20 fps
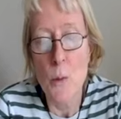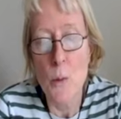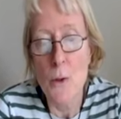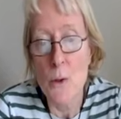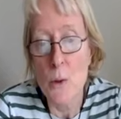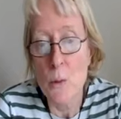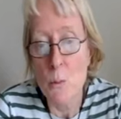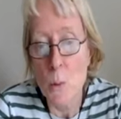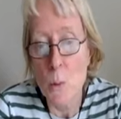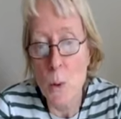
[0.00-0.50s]

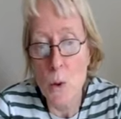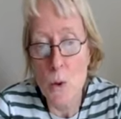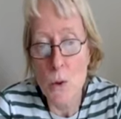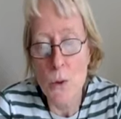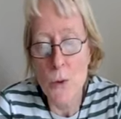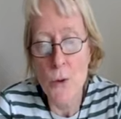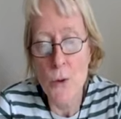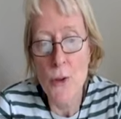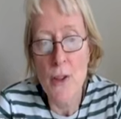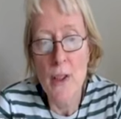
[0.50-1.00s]
quantum
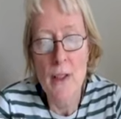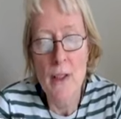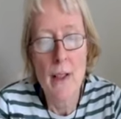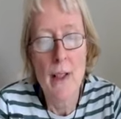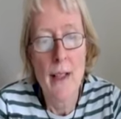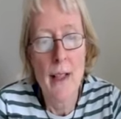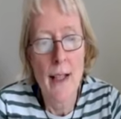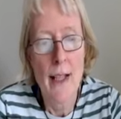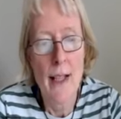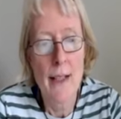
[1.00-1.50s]
walks
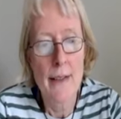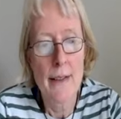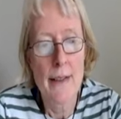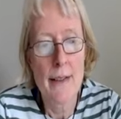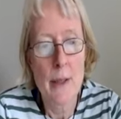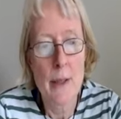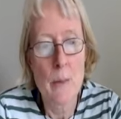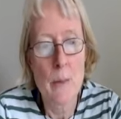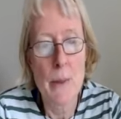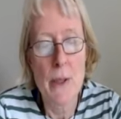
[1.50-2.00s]
and a
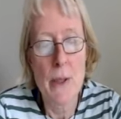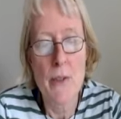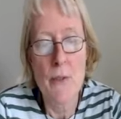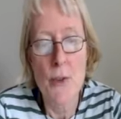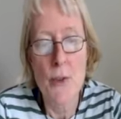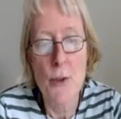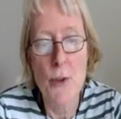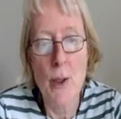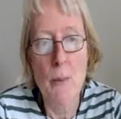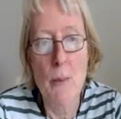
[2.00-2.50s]
little bit of
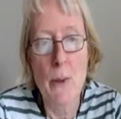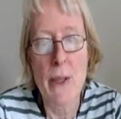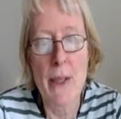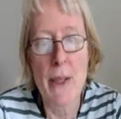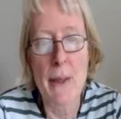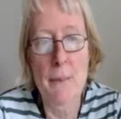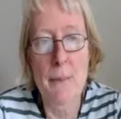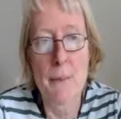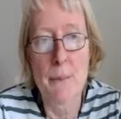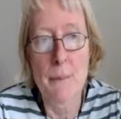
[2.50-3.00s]
a
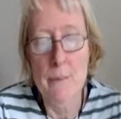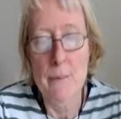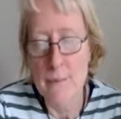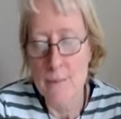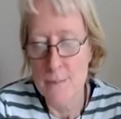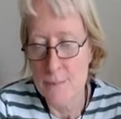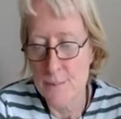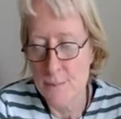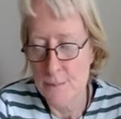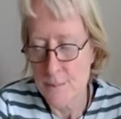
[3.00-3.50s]
summary.
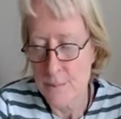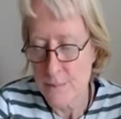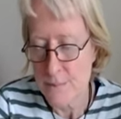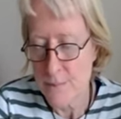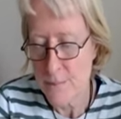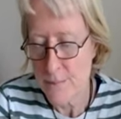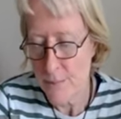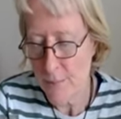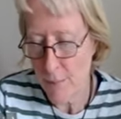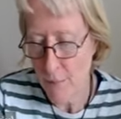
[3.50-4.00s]

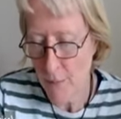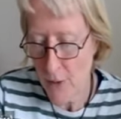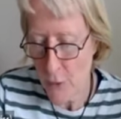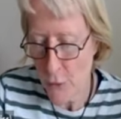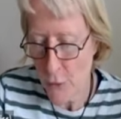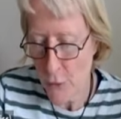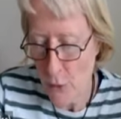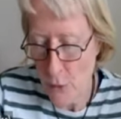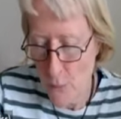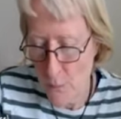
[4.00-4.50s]

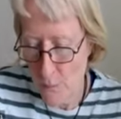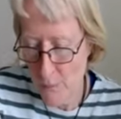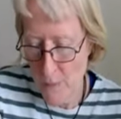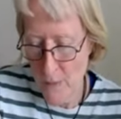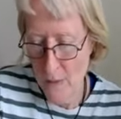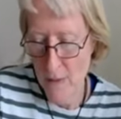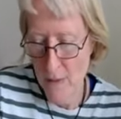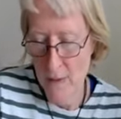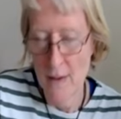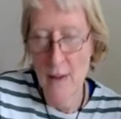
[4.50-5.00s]
So
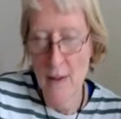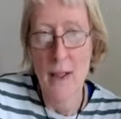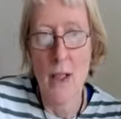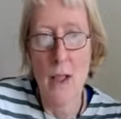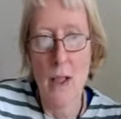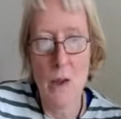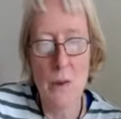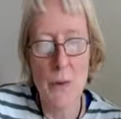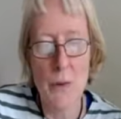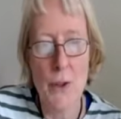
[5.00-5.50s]

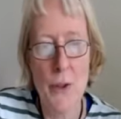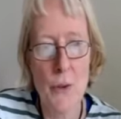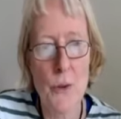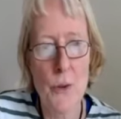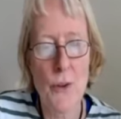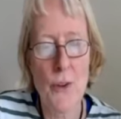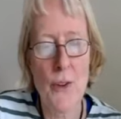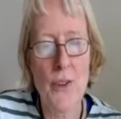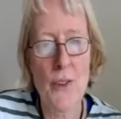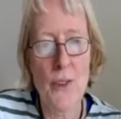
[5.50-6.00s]
hold
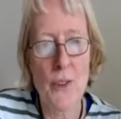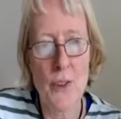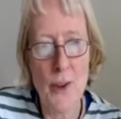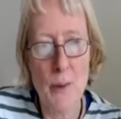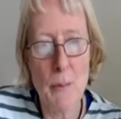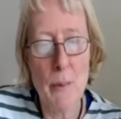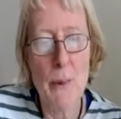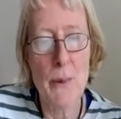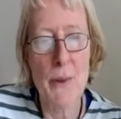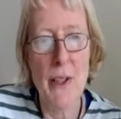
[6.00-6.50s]
those
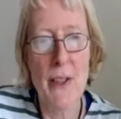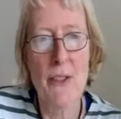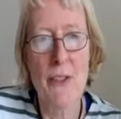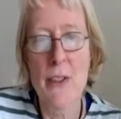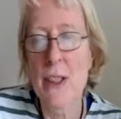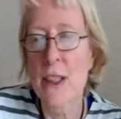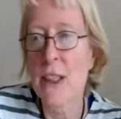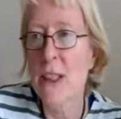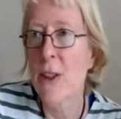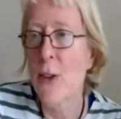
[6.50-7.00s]
simple
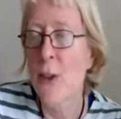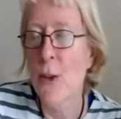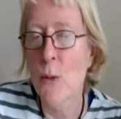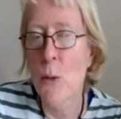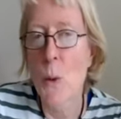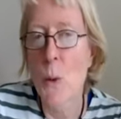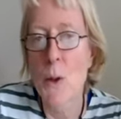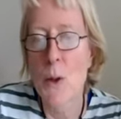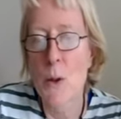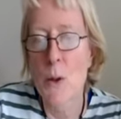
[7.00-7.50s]
definitions of
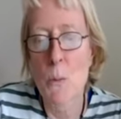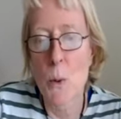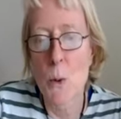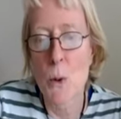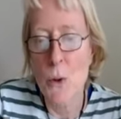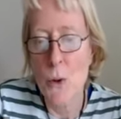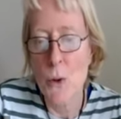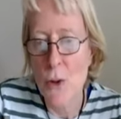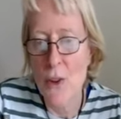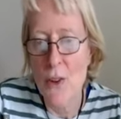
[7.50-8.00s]
quantum
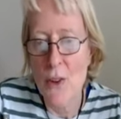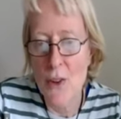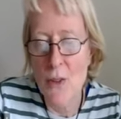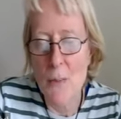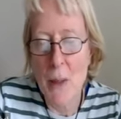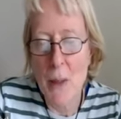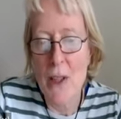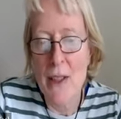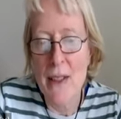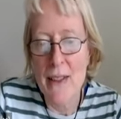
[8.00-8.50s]
walks in your
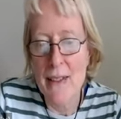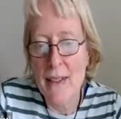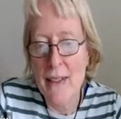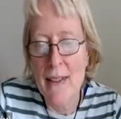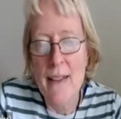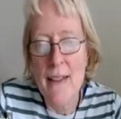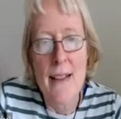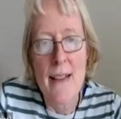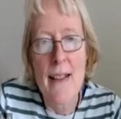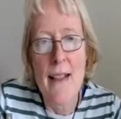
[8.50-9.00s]
mind
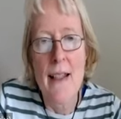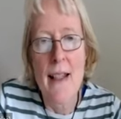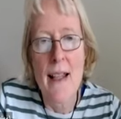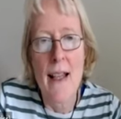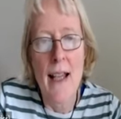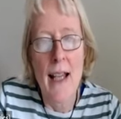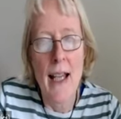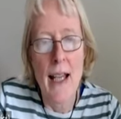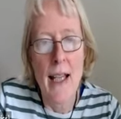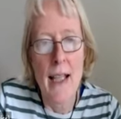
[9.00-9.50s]

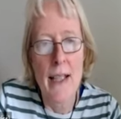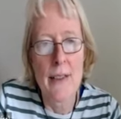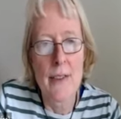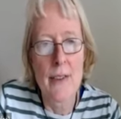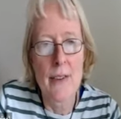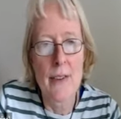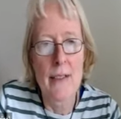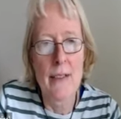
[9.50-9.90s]
and